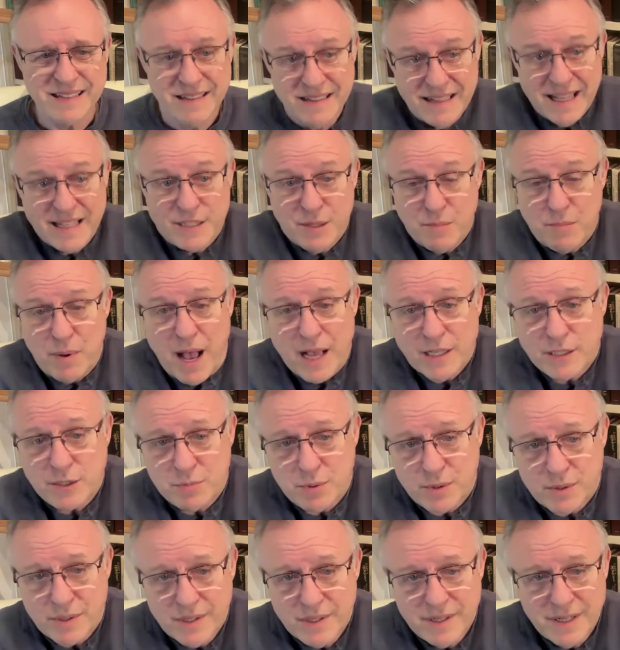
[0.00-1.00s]
That's
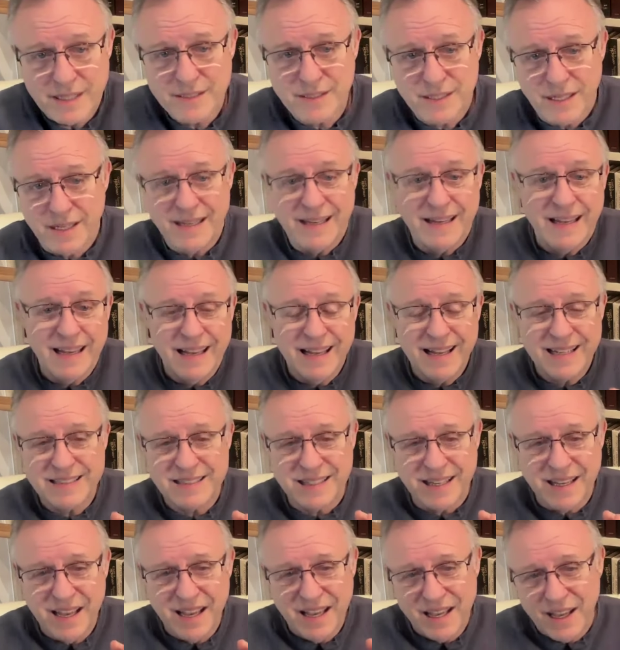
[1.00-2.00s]
impossible.
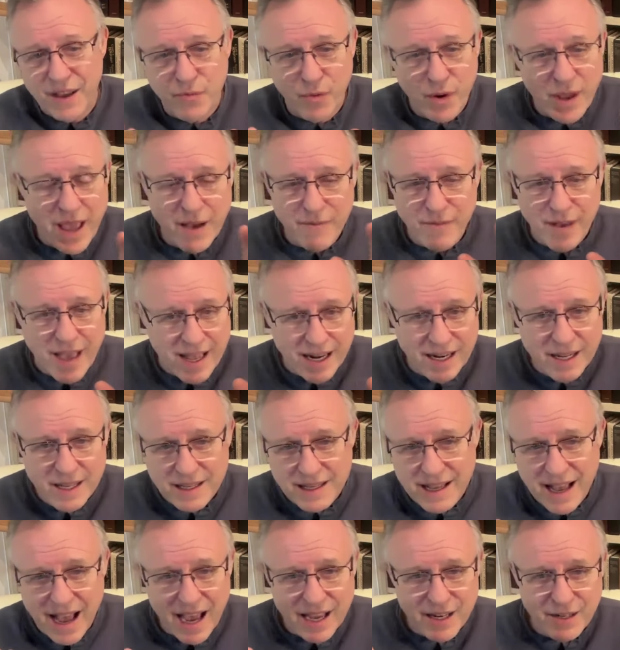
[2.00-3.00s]
If we have any
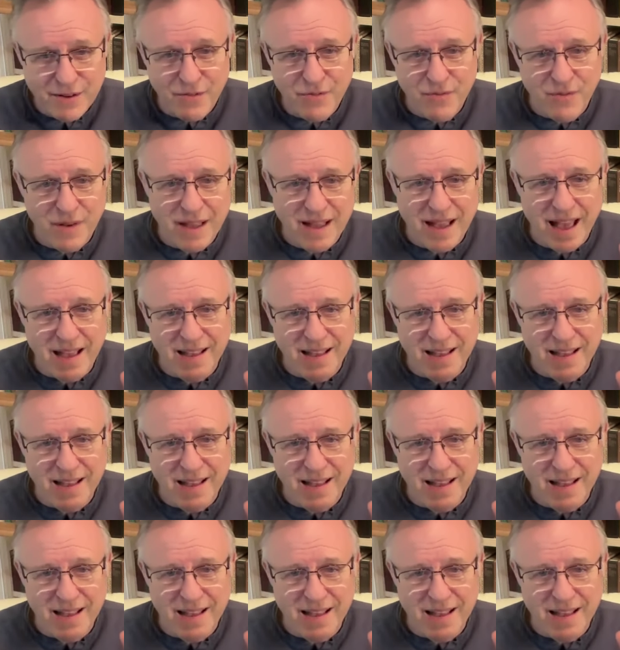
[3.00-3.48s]
kind of